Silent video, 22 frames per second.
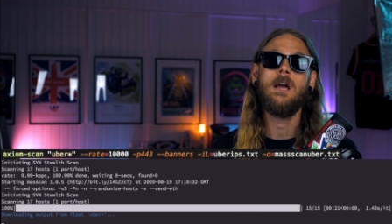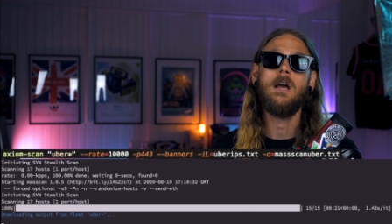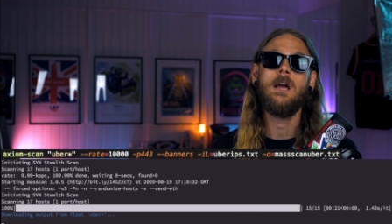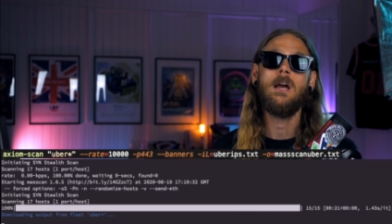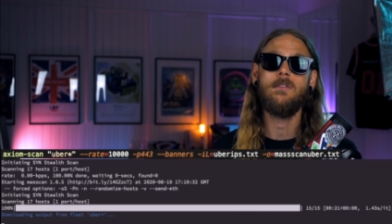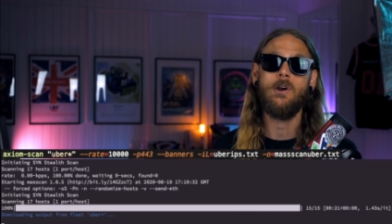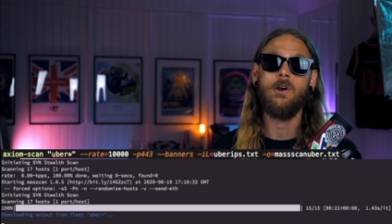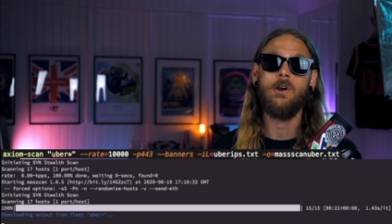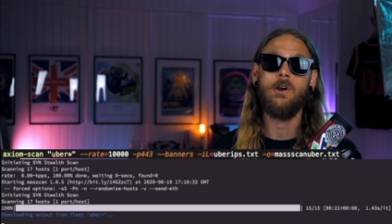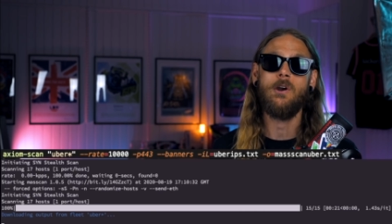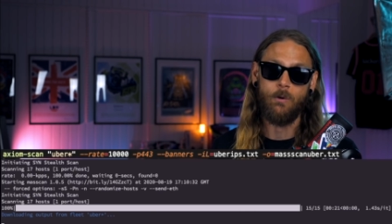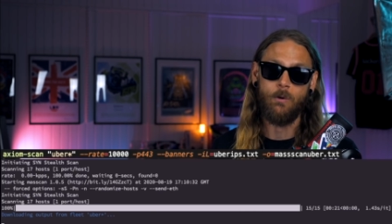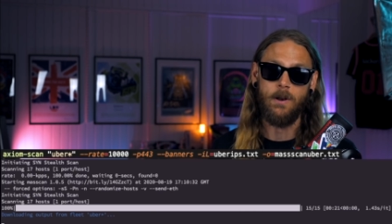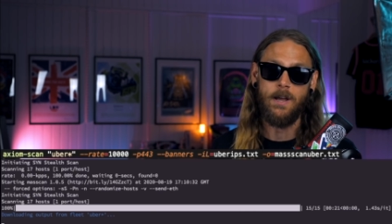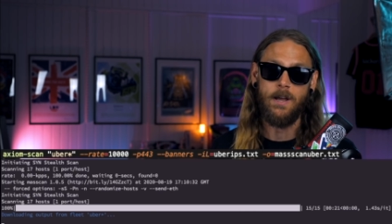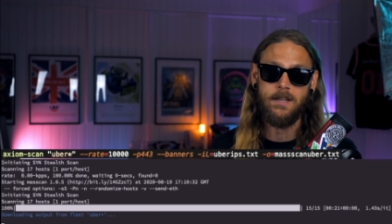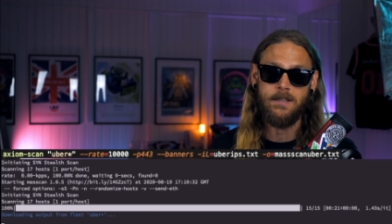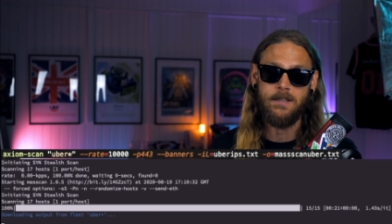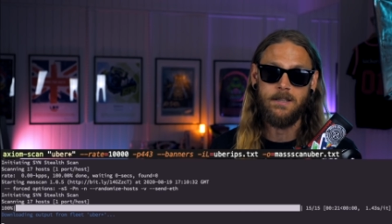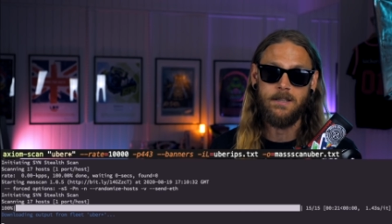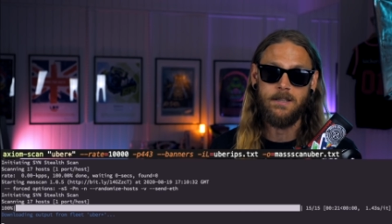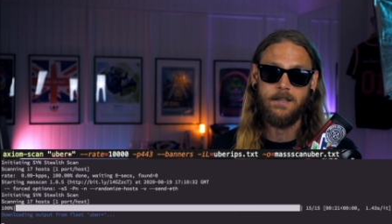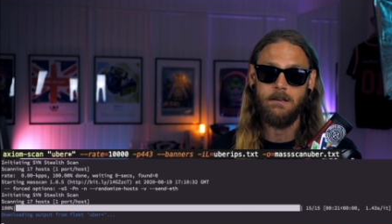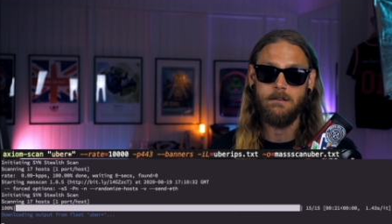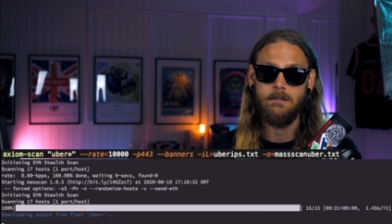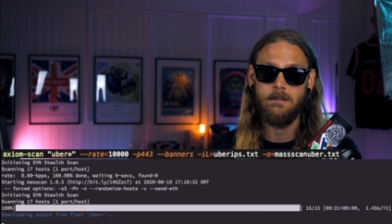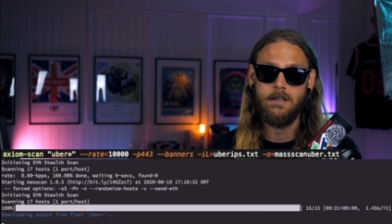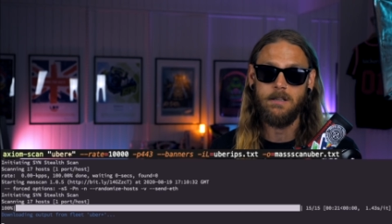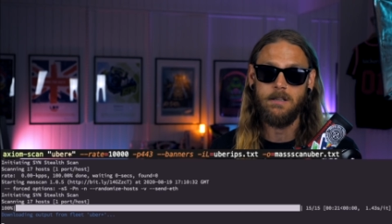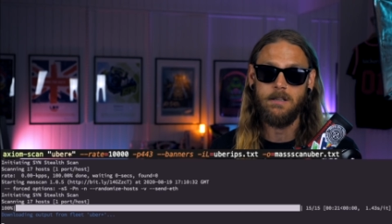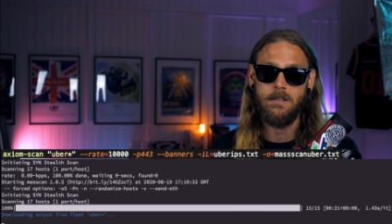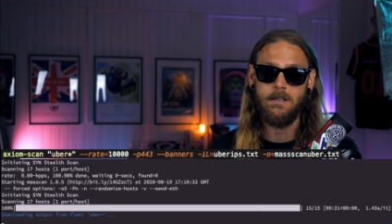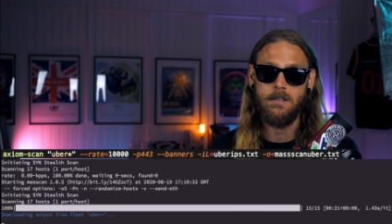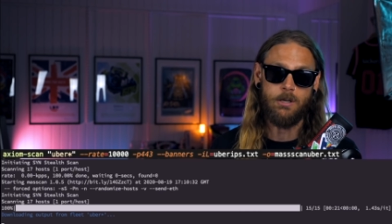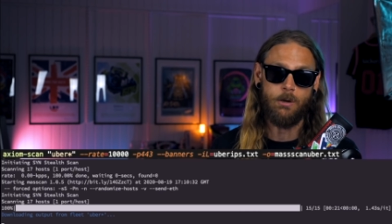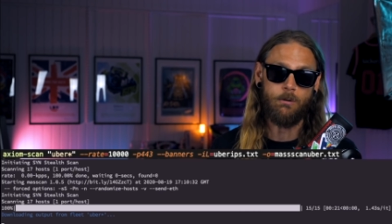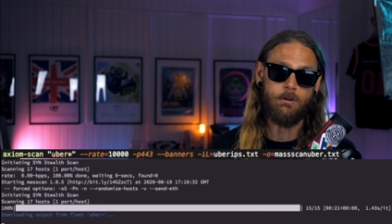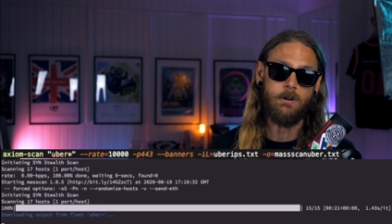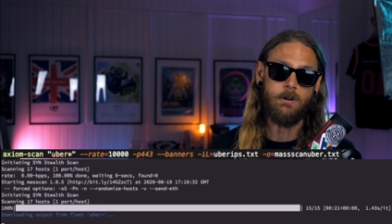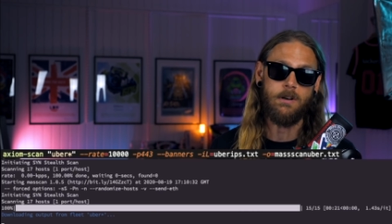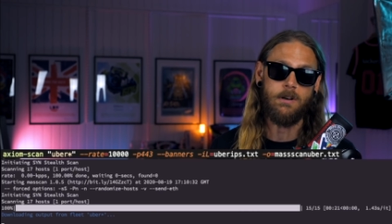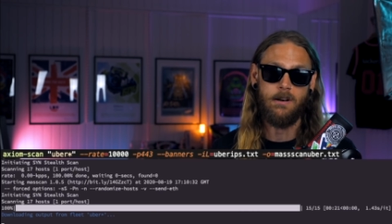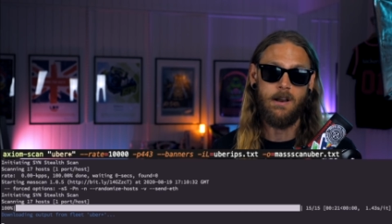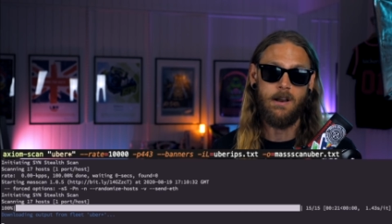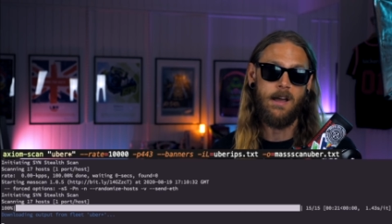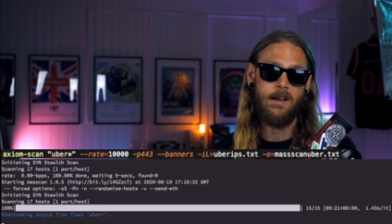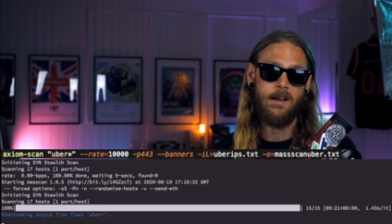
and they're collected. This, totally,